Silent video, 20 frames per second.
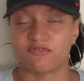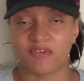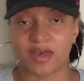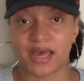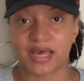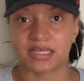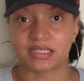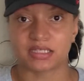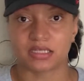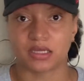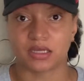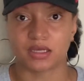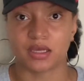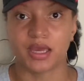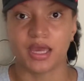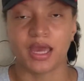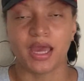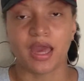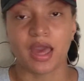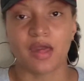fasting,
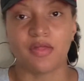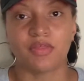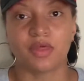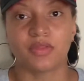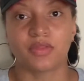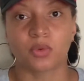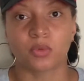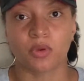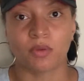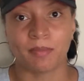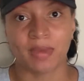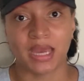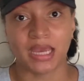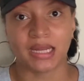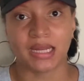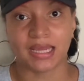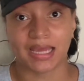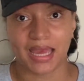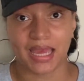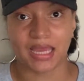and then the
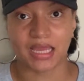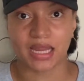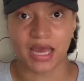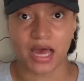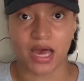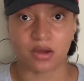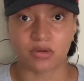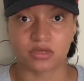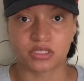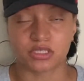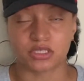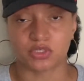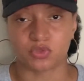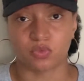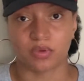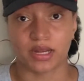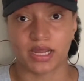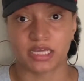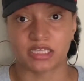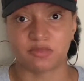remaining 8 hours is
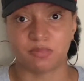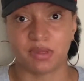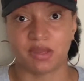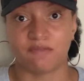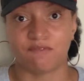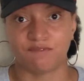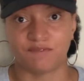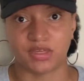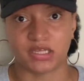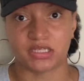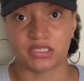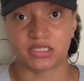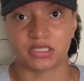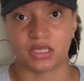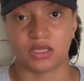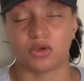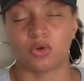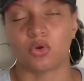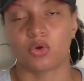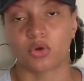when I spend
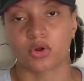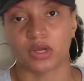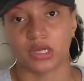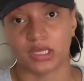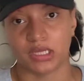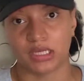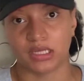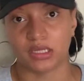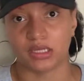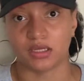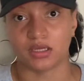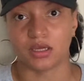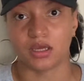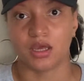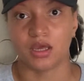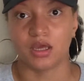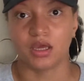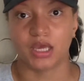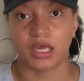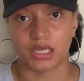feasting or eating
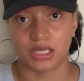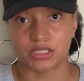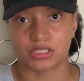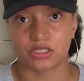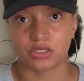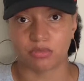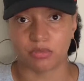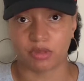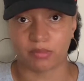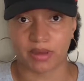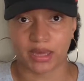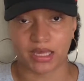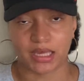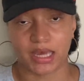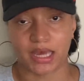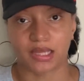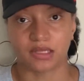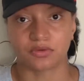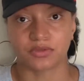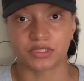and consuming my
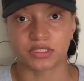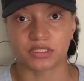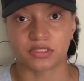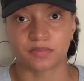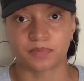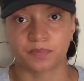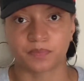calories.